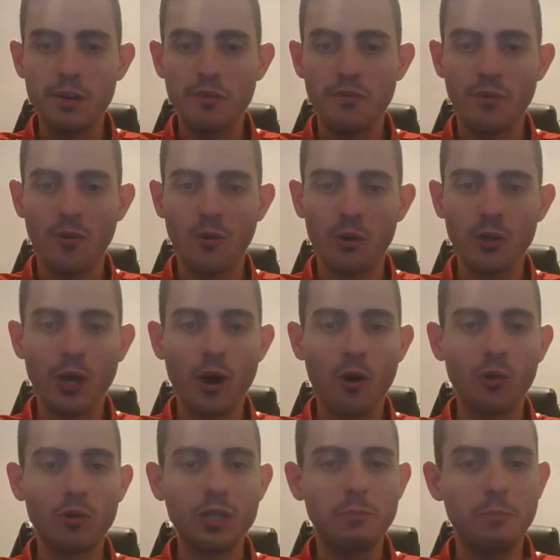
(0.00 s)
for not
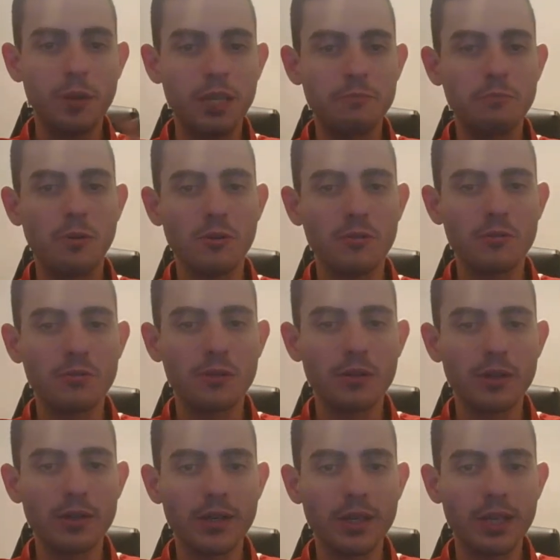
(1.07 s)
only people
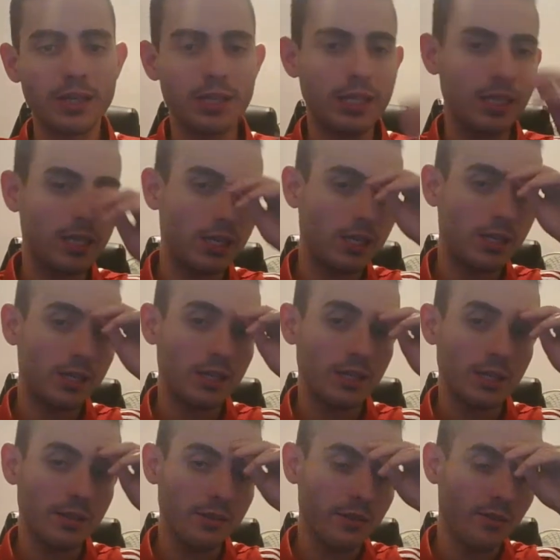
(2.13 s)
in the
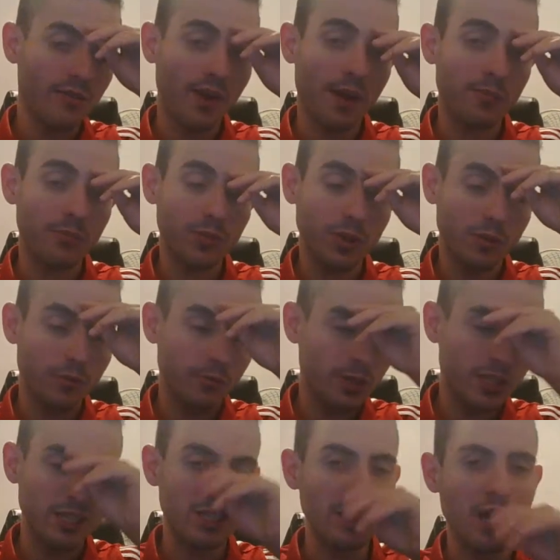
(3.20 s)
you know family you know
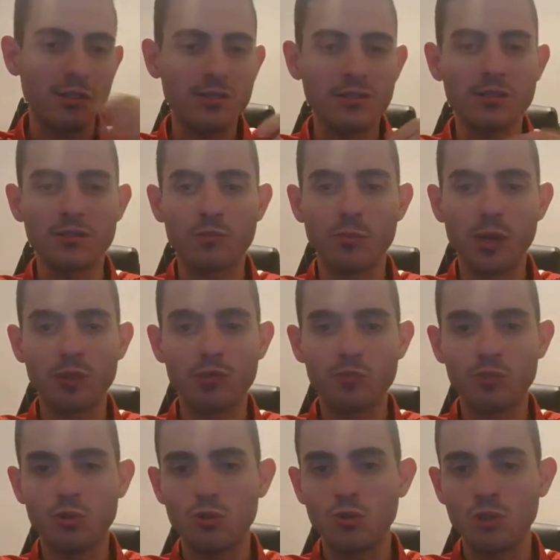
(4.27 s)
in the autism spectrum
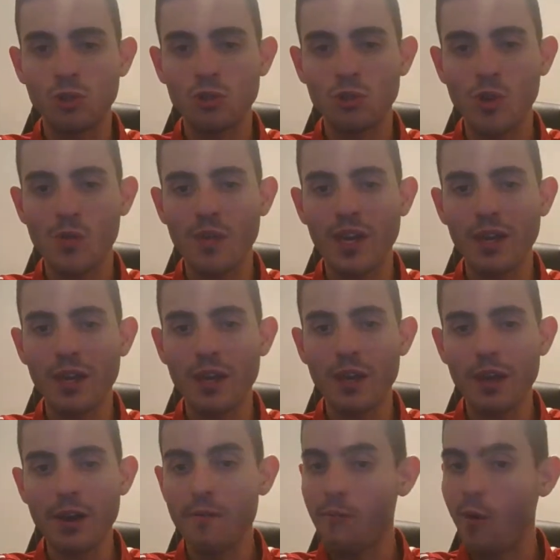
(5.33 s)
to do the survey,
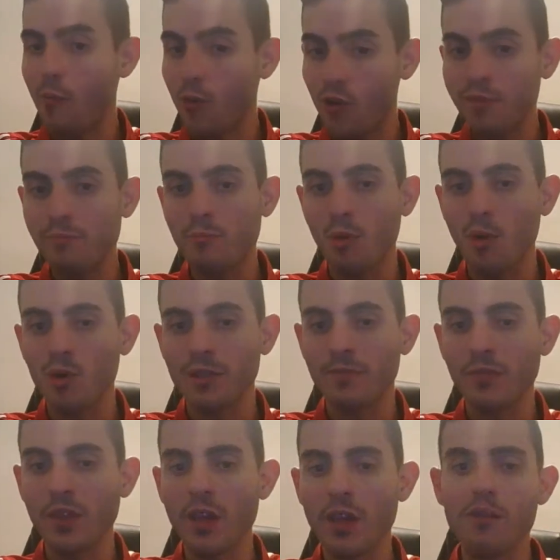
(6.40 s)
but very important
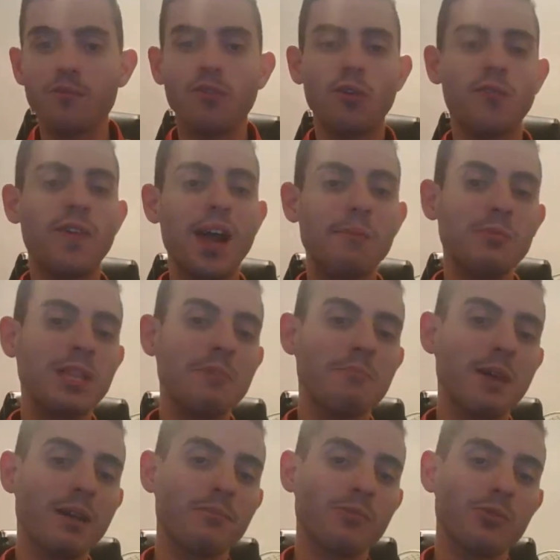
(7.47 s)
for family
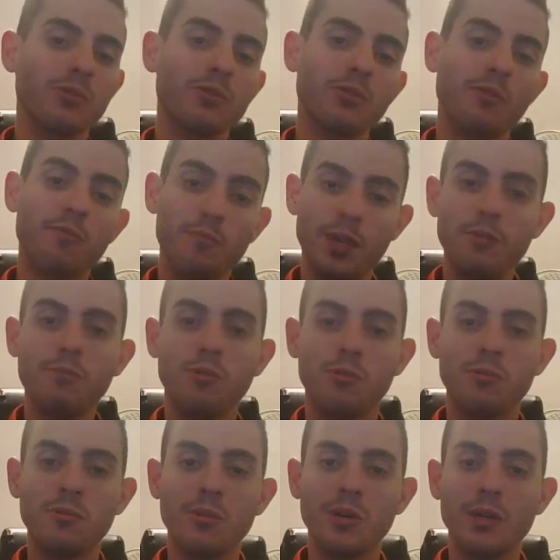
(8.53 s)
members of
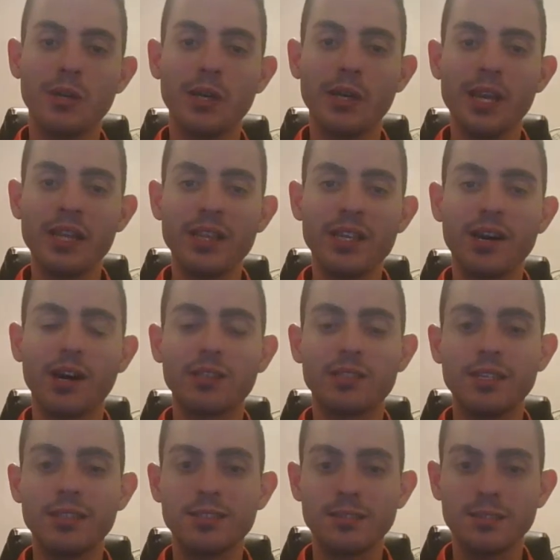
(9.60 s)
people in the
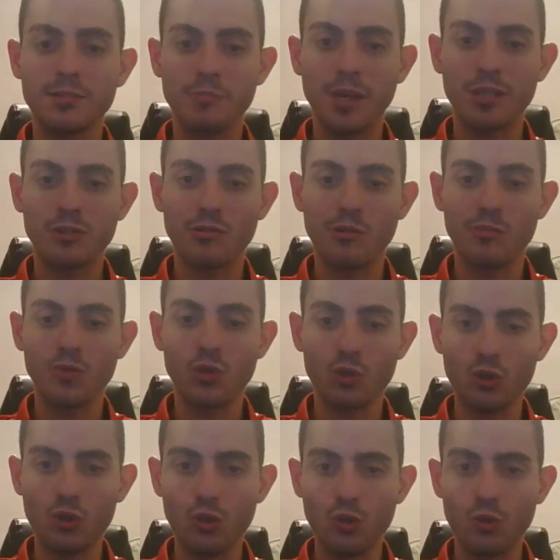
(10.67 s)
autism spectrum to
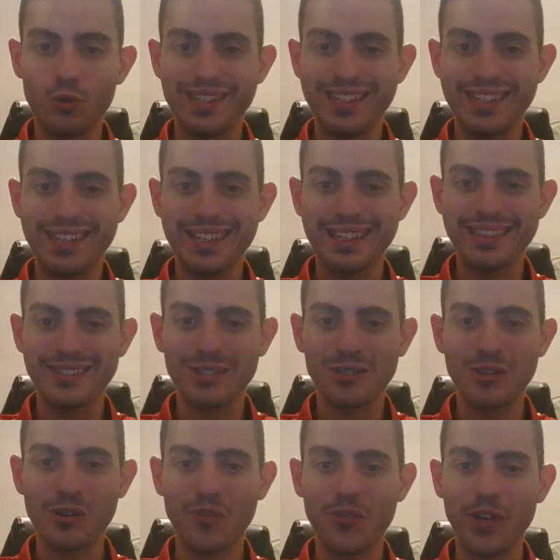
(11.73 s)
do the
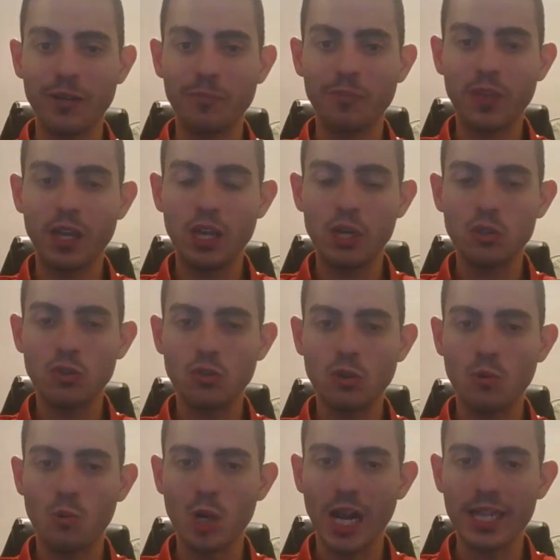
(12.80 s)
survey. So
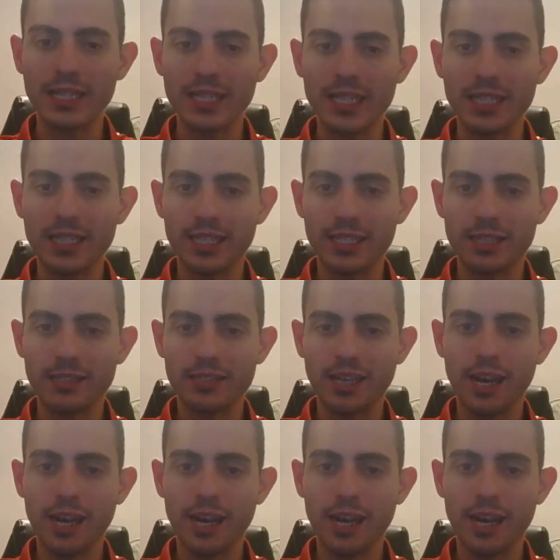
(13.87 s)
what I did is I